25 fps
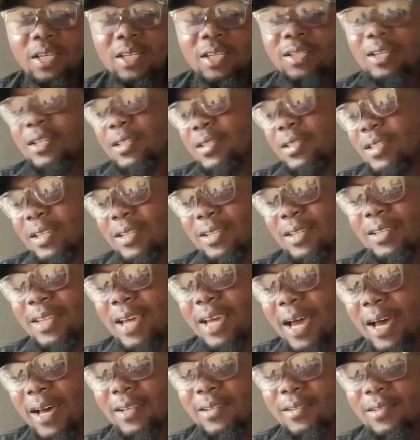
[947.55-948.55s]

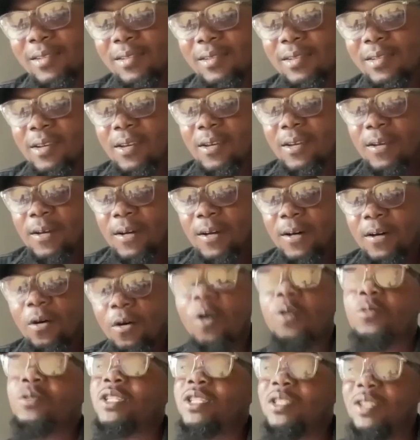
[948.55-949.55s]
It has
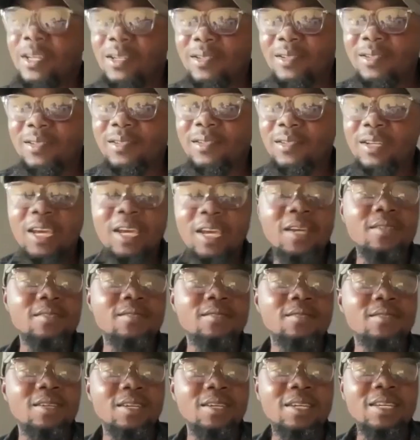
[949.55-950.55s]
origins
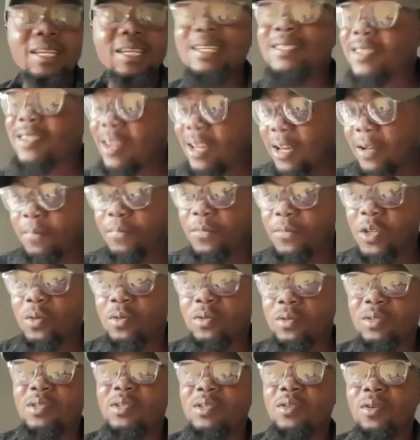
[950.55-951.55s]
in
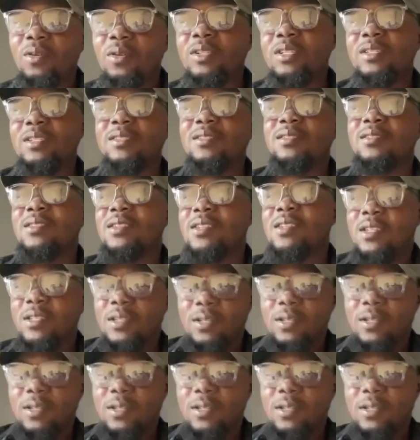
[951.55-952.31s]
Islam. All these